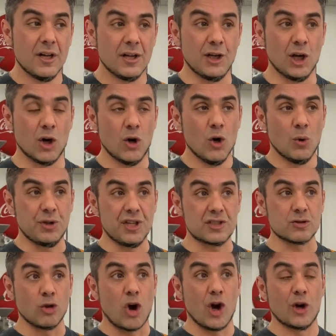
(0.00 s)
You know, with
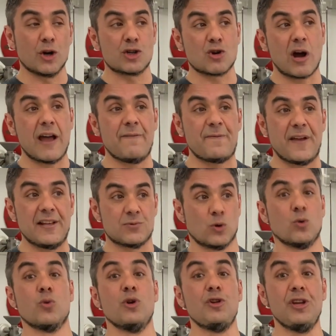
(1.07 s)
this longer dry phase,
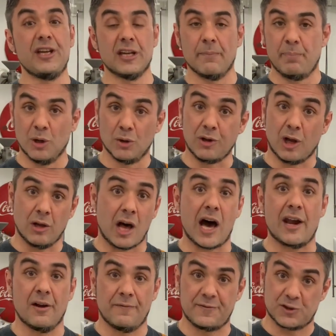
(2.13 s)
we're really going to build a
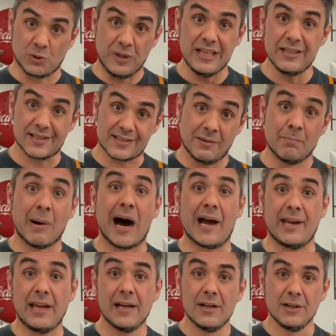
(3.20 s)
lot of sweetness and
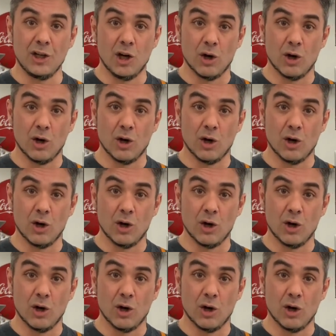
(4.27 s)
body. You